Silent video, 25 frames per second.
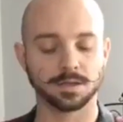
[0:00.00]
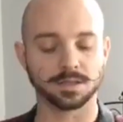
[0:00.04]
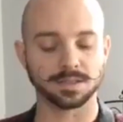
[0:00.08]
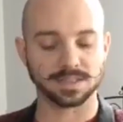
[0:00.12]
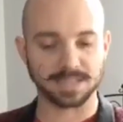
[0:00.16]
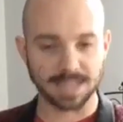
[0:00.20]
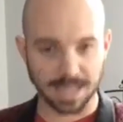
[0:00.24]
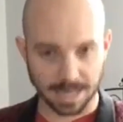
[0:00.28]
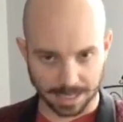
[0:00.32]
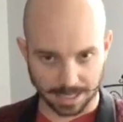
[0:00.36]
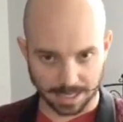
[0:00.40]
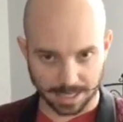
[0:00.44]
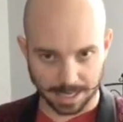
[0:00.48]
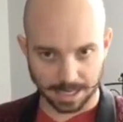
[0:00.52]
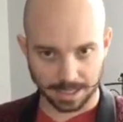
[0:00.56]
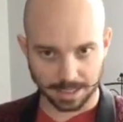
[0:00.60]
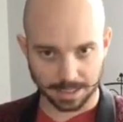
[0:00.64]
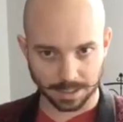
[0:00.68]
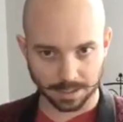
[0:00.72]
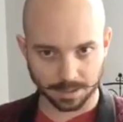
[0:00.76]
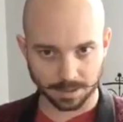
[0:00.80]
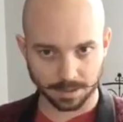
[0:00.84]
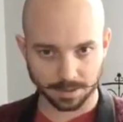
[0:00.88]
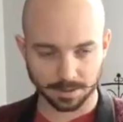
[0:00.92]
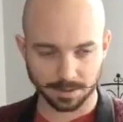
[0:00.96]

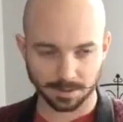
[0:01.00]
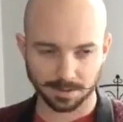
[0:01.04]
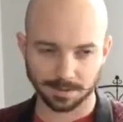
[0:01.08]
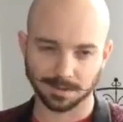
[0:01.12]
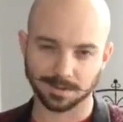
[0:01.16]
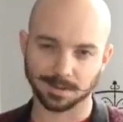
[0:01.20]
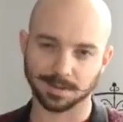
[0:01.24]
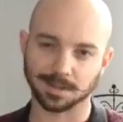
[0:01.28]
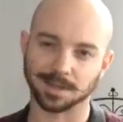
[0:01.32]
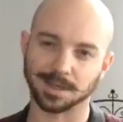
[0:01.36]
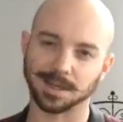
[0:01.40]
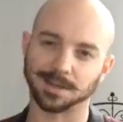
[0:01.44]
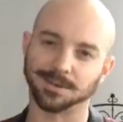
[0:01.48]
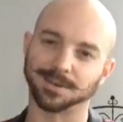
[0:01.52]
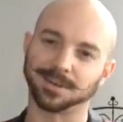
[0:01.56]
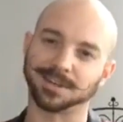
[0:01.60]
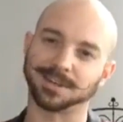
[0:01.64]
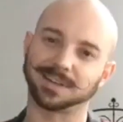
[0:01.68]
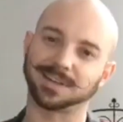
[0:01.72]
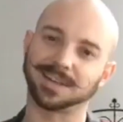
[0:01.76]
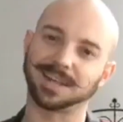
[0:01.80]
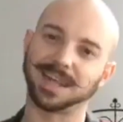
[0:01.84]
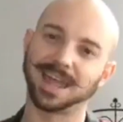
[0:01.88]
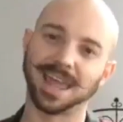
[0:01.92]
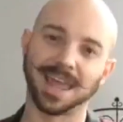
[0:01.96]
dedicated. And now it
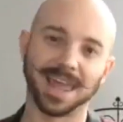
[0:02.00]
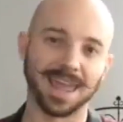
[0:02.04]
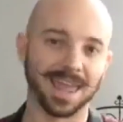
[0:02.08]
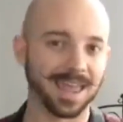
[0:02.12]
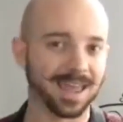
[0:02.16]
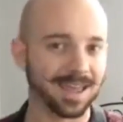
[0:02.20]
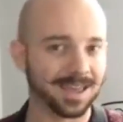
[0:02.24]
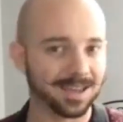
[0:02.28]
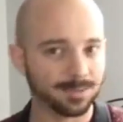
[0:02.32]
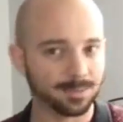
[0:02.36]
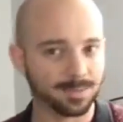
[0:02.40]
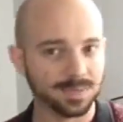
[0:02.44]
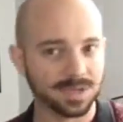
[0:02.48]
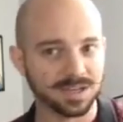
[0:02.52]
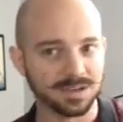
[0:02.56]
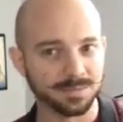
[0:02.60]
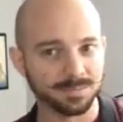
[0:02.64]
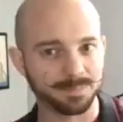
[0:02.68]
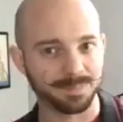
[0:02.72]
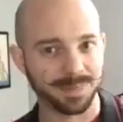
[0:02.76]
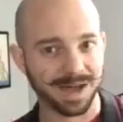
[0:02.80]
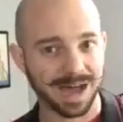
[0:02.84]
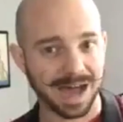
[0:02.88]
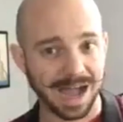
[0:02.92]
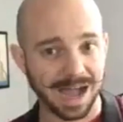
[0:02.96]
can be a
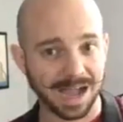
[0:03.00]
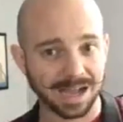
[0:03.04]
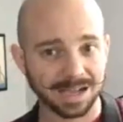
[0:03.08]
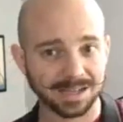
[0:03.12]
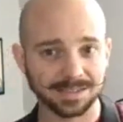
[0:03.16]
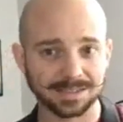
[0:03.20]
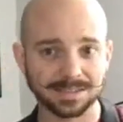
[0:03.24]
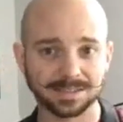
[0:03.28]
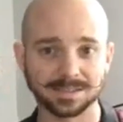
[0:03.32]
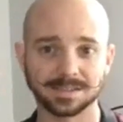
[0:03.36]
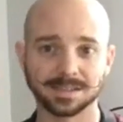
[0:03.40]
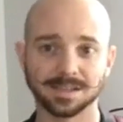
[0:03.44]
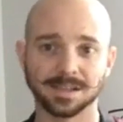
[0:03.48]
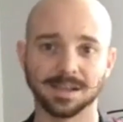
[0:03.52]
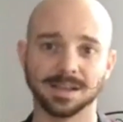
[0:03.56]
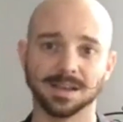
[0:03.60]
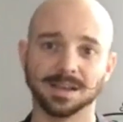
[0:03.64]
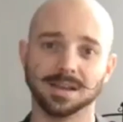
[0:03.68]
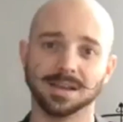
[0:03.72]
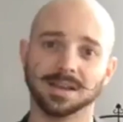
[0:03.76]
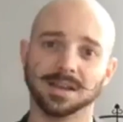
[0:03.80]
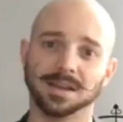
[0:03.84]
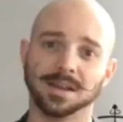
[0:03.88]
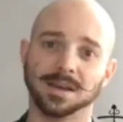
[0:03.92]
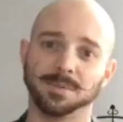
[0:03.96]
box,
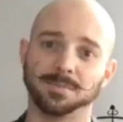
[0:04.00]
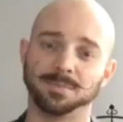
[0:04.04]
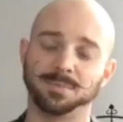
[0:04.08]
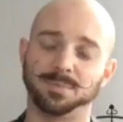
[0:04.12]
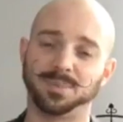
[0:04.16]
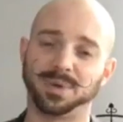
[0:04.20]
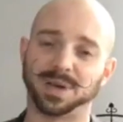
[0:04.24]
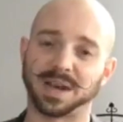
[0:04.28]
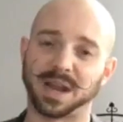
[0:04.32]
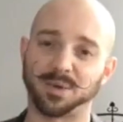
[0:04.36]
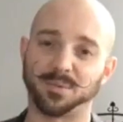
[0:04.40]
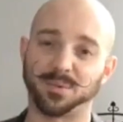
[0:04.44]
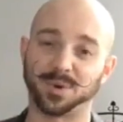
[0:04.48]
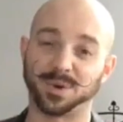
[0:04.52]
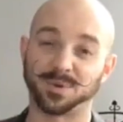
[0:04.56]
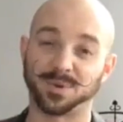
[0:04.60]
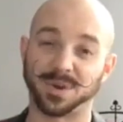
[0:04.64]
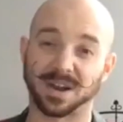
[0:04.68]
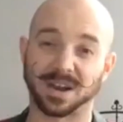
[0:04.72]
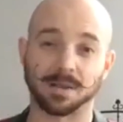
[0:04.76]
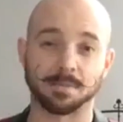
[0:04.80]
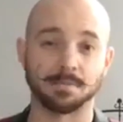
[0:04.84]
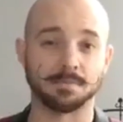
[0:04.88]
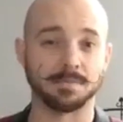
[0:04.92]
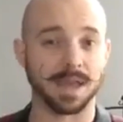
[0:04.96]
but I wouldn't
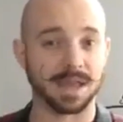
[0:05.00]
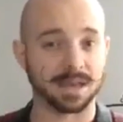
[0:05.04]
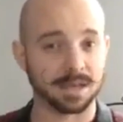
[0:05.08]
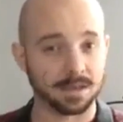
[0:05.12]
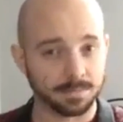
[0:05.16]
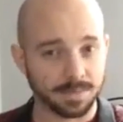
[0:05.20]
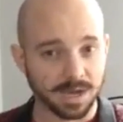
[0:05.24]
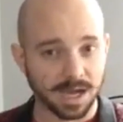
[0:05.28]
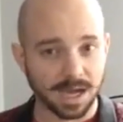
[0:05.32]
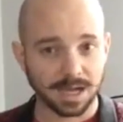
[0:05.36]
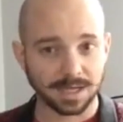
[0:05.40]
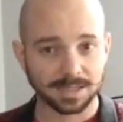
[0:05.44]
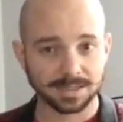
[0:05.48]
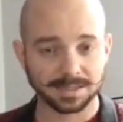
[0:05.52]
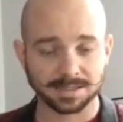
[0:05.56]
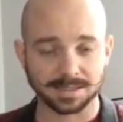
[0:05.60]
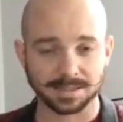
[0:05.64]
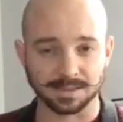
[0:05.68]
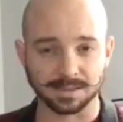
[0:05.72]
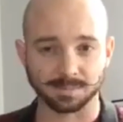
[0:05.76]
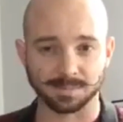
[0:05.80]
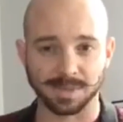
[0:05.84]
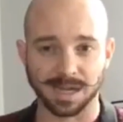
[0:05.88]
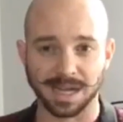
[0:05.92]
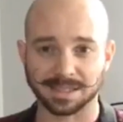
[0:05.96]
recommend a box
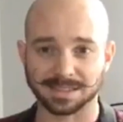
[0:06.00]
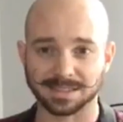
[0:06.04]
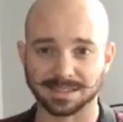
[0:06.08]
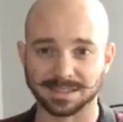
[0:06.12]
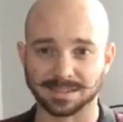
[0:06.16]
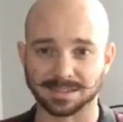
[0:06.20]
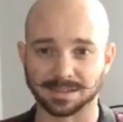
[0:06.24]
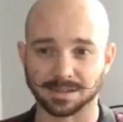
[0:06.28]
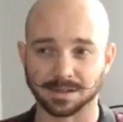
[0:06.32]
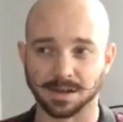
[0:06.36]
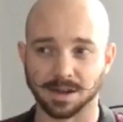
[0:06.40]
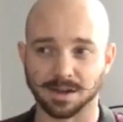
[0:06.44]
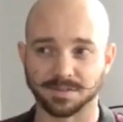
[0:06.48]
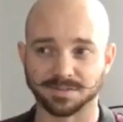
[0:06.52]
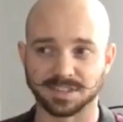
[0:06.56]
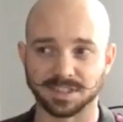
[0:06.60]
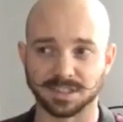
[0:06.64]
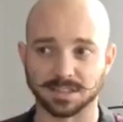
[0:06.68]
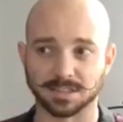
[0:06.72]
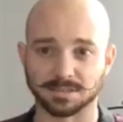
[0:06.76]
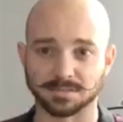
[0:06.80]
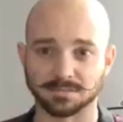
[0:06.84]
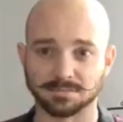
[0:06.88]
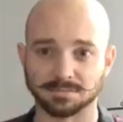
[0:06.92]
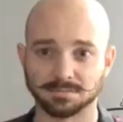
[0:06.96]
because boxes are
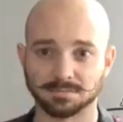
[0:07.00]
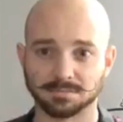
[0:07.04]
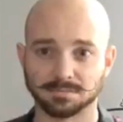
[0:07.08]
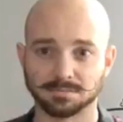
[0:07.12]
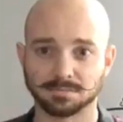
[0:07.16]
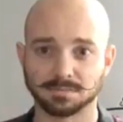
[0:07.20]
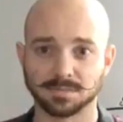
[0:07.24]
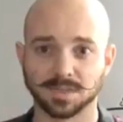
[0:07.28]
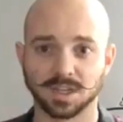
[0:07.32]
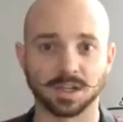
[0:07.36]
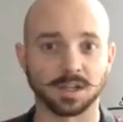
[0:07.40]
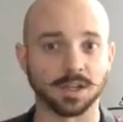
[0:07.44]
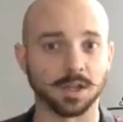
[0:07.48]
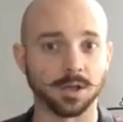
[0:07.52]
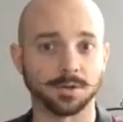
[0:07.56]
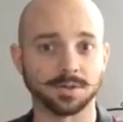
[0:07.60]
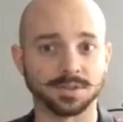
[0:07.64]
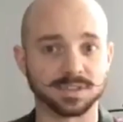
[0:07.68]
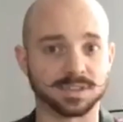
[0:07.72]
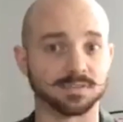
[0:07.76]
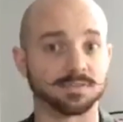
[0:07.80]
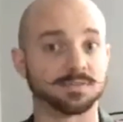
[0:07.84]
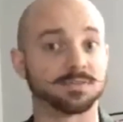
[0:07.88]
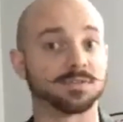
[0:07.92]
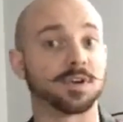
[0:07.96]
often
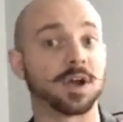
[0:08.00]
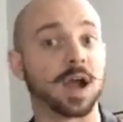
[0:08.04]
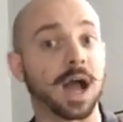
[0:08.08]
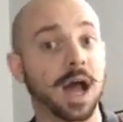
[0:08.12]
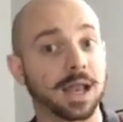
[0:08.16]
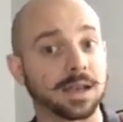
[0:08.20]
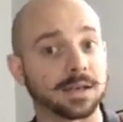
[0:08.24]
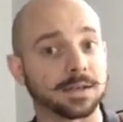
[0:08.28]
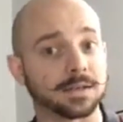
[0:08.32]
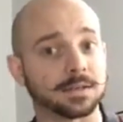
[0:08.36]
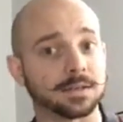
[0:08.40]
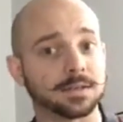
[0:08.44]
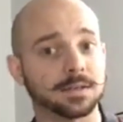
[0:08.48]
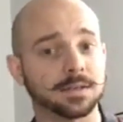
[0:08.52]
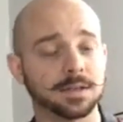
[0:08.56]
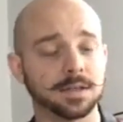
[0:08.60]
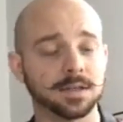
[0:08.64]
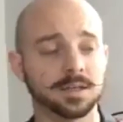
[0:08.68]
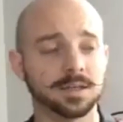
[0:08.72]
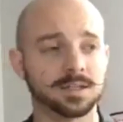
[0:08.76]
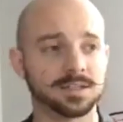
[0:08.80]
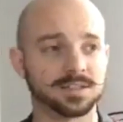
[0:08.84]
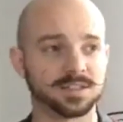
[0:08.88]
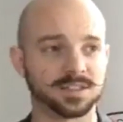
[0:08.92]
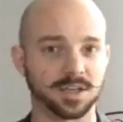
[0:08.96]
closed and forgotten.
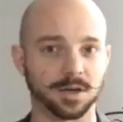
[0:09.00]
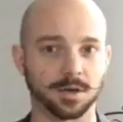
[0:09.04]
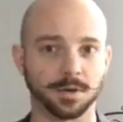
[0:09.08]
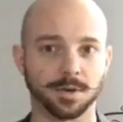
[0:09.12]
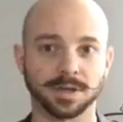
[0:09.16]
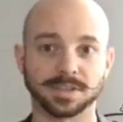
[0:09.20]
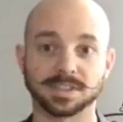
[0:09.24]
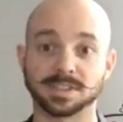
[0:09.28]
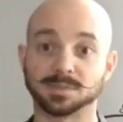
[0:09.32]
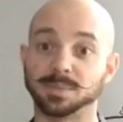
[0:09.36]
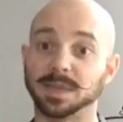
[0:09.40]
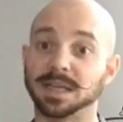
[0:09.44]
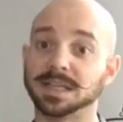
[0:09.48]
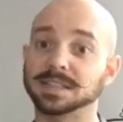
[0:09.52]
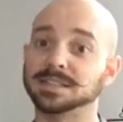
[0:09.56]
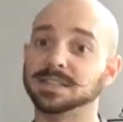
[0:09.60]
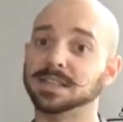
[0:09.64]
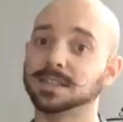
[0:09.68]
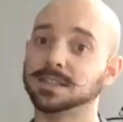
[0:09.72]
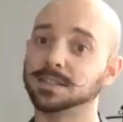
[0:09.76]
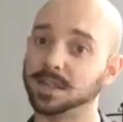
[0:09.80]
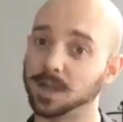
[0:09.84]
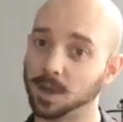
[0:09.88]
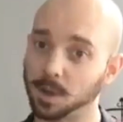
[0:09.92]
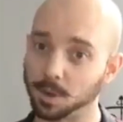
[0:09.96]
So a space
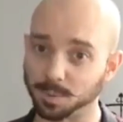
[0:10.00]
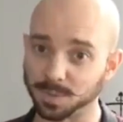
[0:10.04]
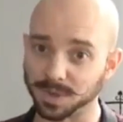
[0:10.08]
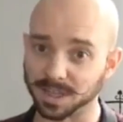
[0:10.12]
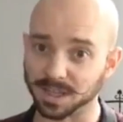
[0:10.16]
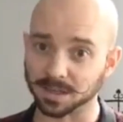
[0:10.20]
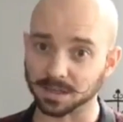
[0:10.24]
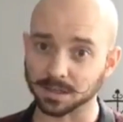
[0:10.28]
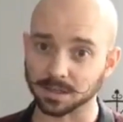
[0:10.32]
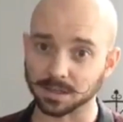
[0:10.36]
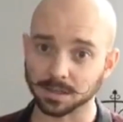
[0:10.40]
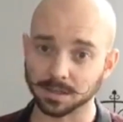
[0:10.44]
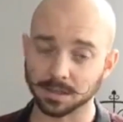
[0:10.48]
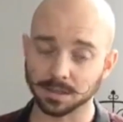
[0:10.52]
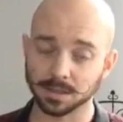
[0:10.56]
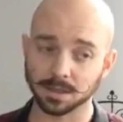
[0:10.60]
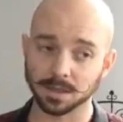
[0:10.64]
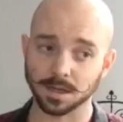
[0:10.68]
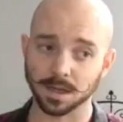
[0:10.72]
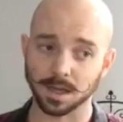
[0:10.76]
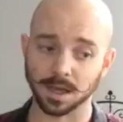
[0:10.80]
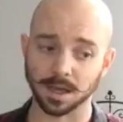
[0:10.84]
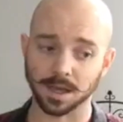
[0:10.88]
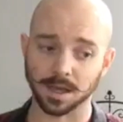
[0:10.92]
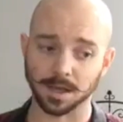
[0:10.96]
that's open,
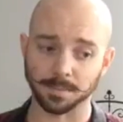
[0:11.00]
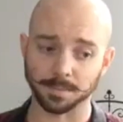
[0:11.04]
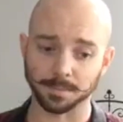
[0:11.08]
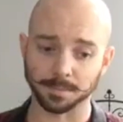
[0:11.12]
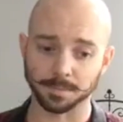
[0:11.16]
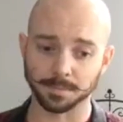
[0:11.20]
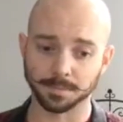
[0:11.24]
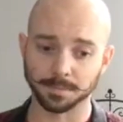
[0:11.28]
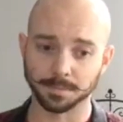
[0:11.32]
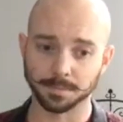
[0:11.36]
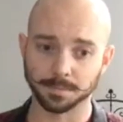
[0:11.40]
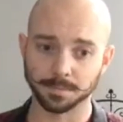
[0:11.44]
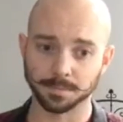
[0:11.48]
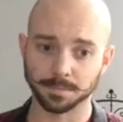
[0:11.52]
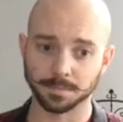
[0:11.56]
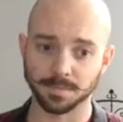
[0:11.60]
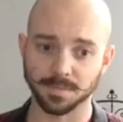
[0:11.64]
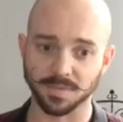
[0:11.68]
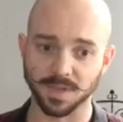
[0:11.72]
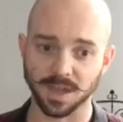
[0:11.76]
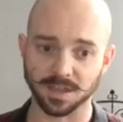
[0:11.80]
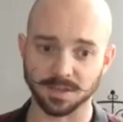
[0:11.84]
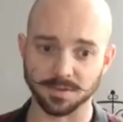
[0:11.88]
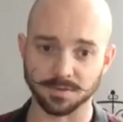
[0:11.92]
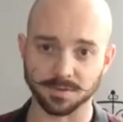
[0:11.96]

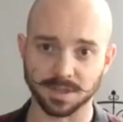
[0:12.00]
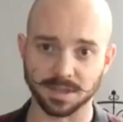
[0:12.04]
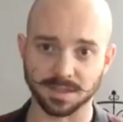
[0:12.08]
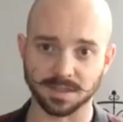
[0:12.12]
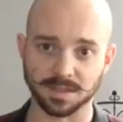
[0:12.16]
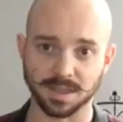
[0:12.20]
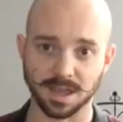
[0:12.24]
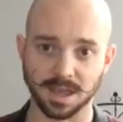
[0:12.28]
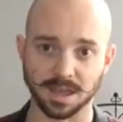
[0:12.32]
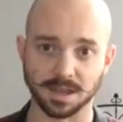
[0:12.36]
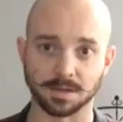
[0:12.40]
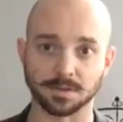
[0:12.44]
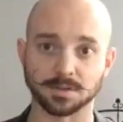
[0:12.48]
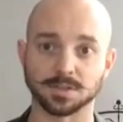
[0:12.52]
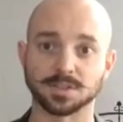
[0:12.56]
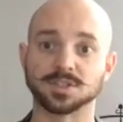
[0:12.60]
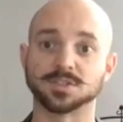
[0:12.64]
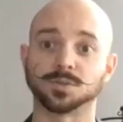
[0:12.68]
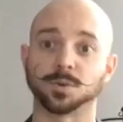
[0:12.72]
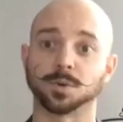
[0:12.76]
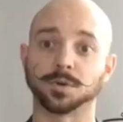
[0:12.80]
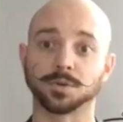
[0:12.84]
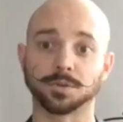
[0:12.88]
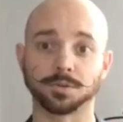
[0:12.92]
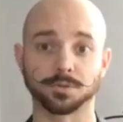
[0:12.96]
that you can then
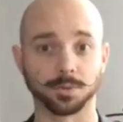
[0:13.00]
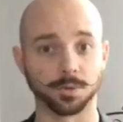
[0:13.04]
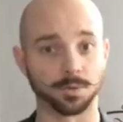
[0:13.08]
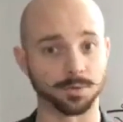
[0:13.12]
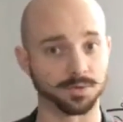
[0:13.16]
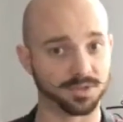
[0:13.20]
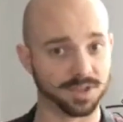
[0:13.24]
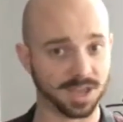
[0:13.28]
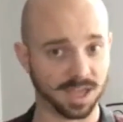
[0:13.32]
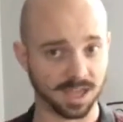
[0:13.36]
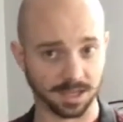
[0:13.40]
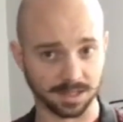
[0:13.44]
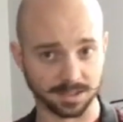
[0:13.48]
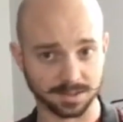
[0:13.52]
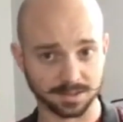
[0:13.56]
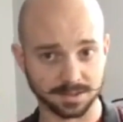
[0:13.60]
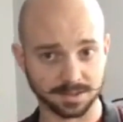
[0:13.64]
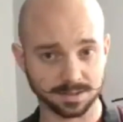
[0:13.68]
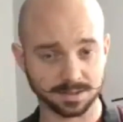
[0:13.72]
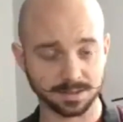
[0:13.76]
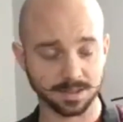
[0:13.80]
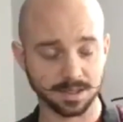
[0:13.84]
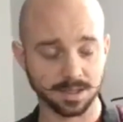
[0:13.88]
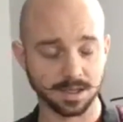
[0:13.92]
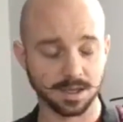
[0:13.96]
sort through
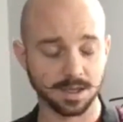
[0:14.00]
things,